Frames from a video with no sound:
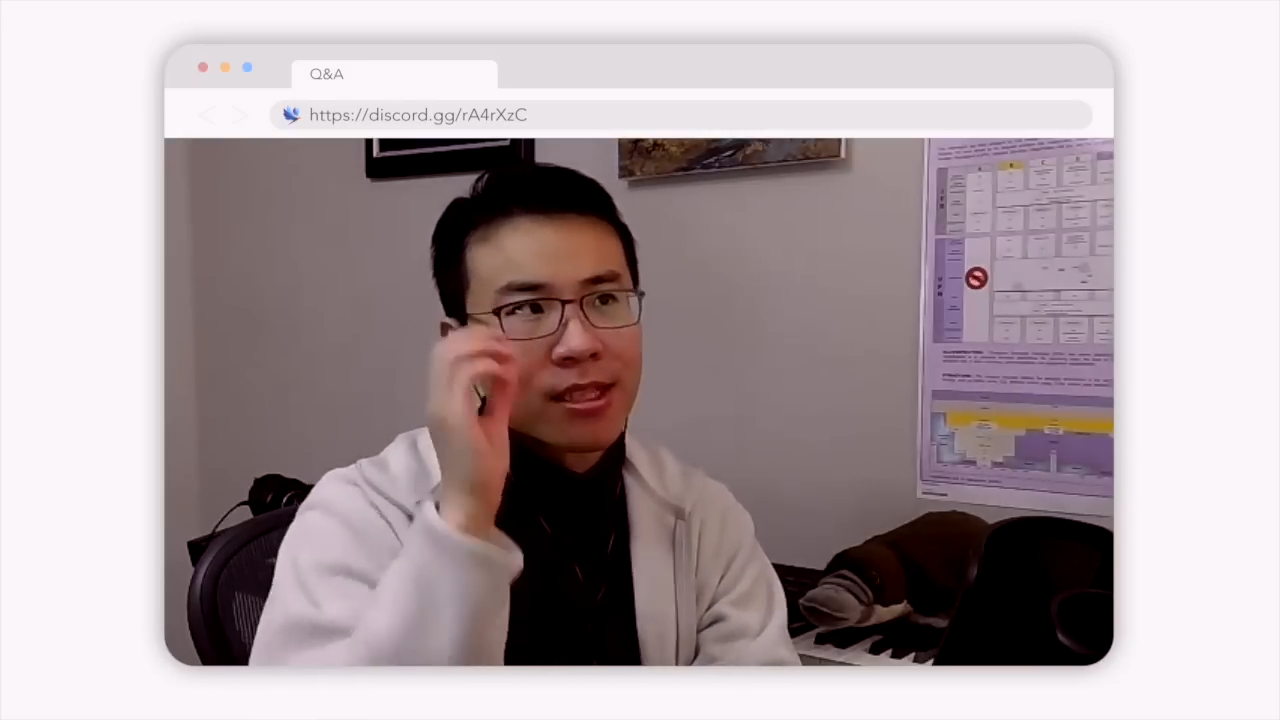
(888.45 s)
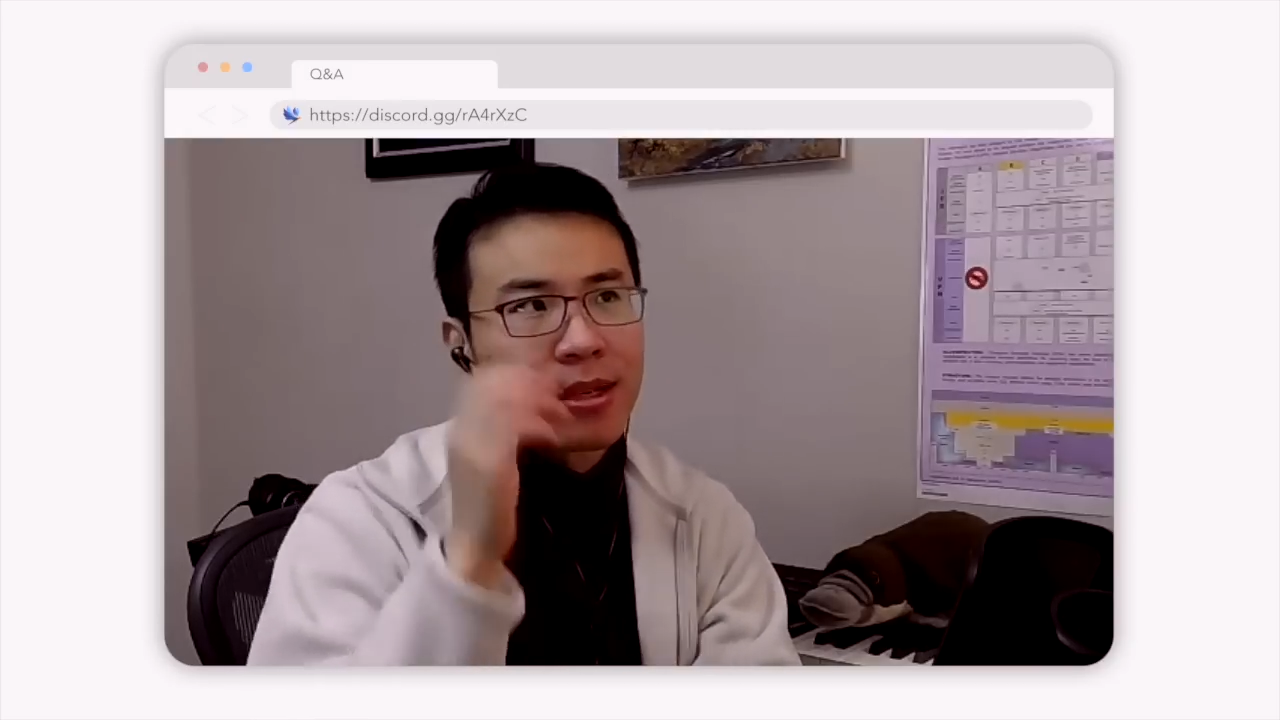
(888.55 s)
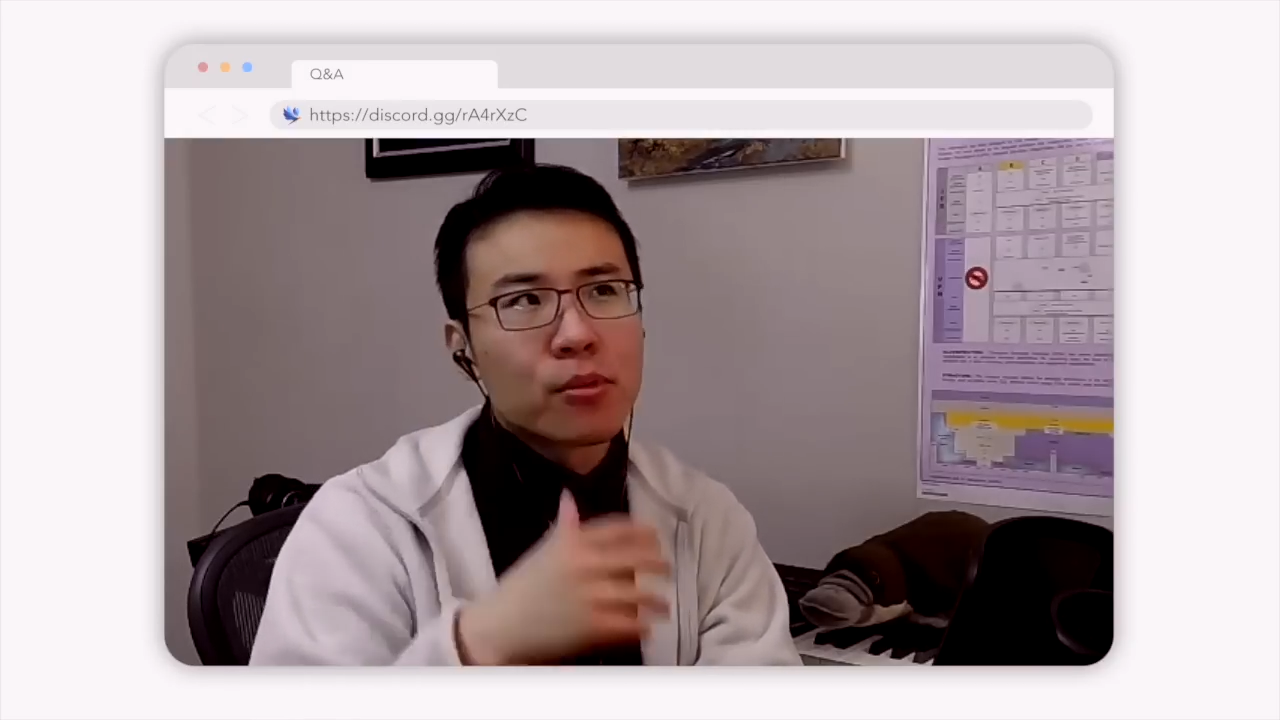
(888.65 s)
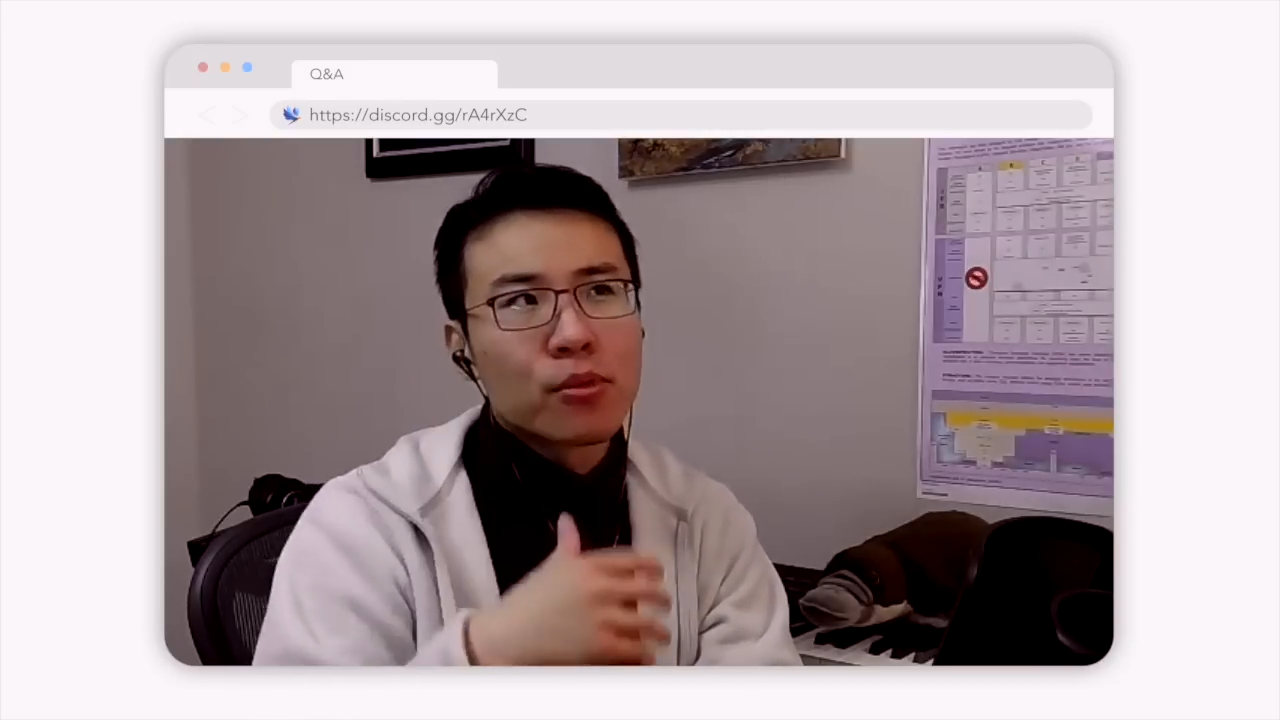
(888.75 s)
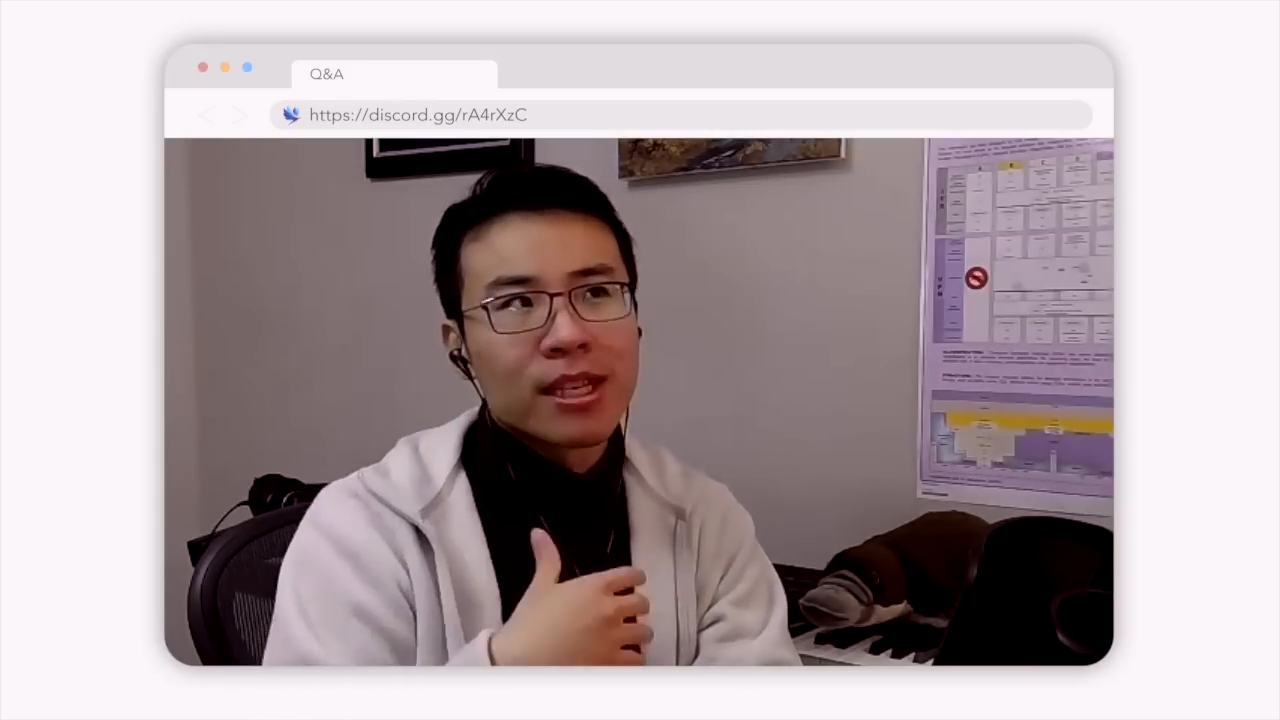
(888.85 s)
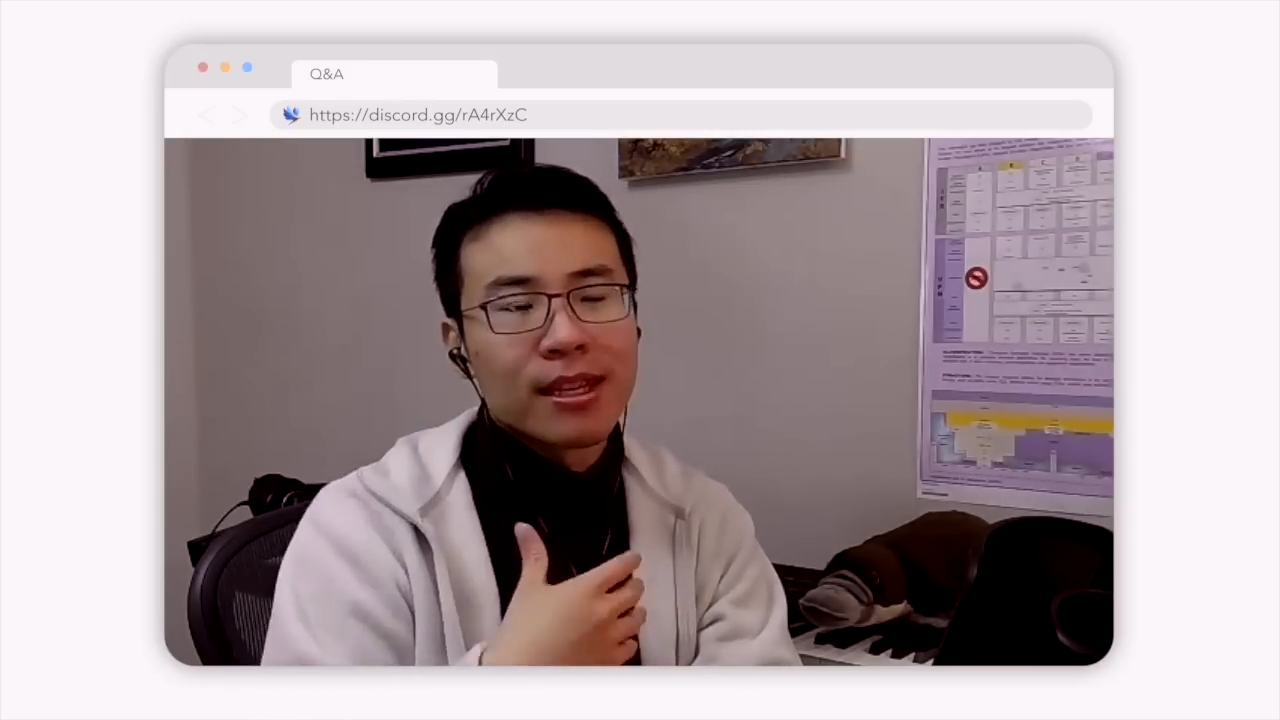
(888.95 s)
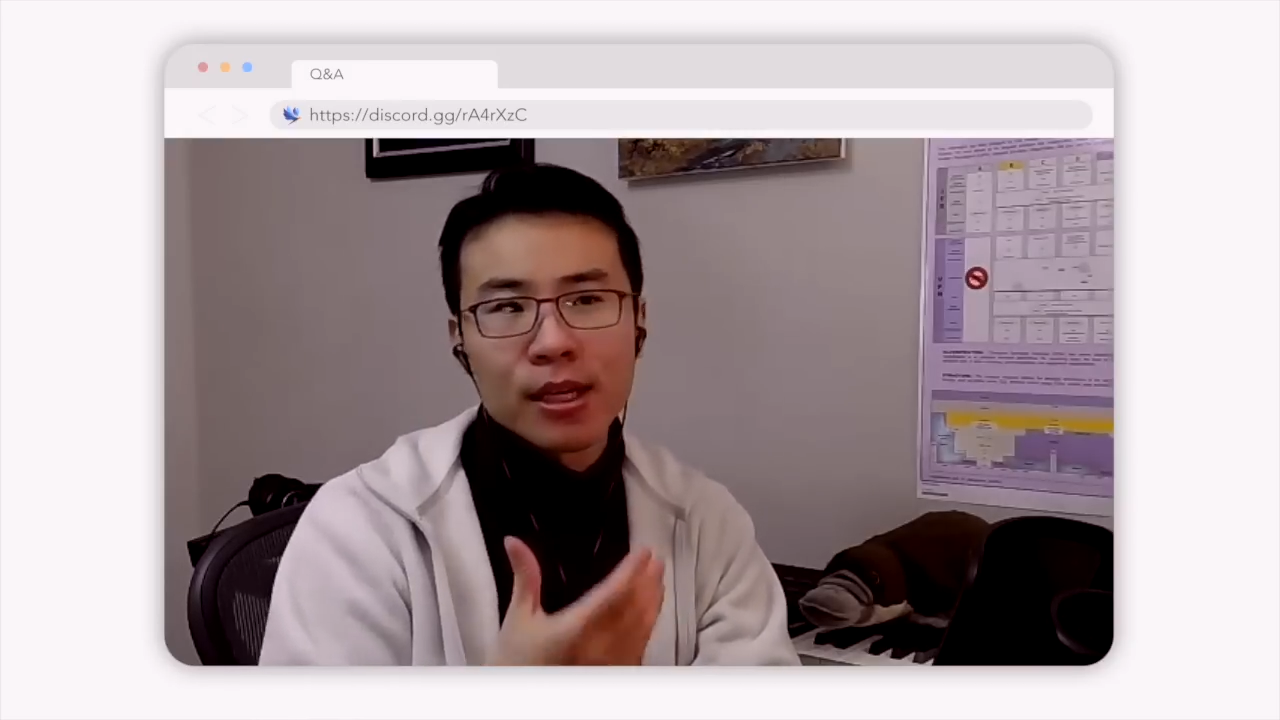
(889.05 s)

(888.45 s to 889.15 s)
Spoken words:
some point